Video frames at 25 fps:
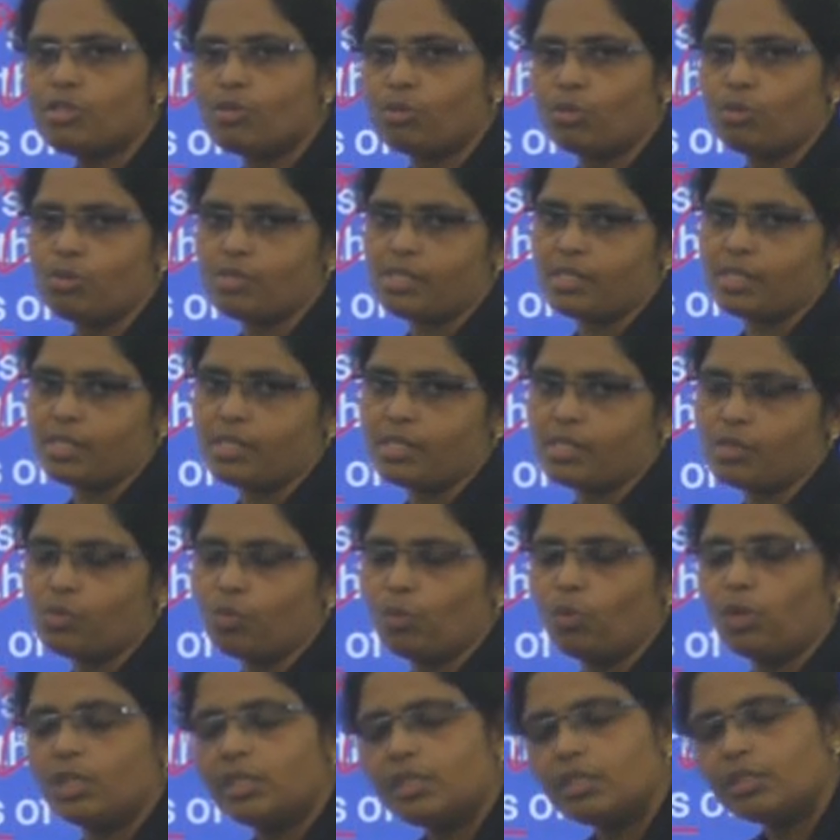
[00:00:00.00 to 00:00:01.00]
sources.
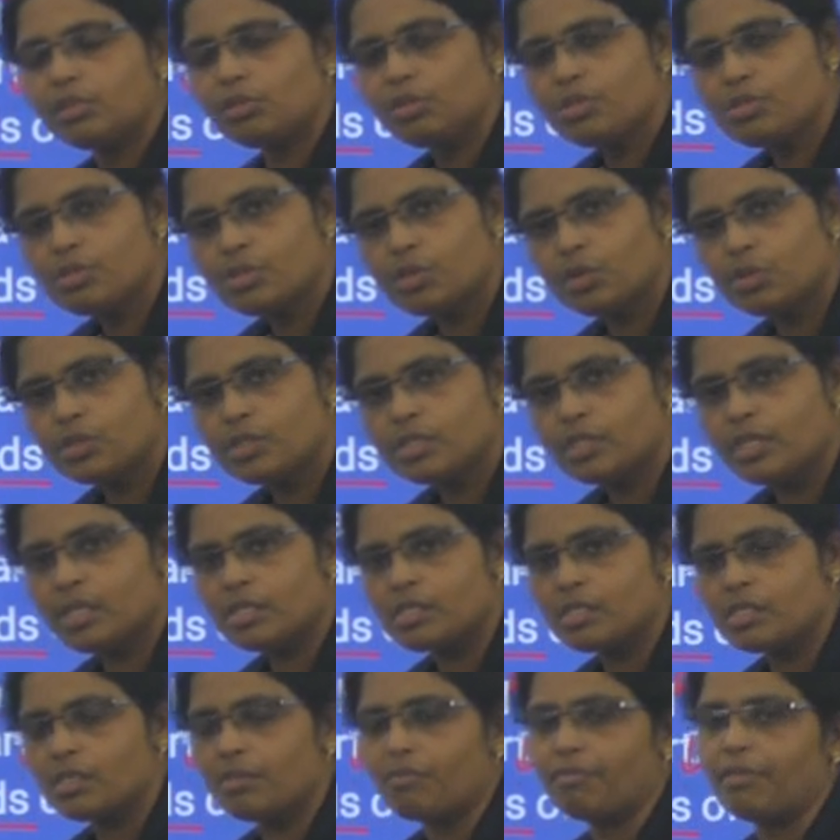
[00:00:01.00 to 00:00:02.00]
What are those sources?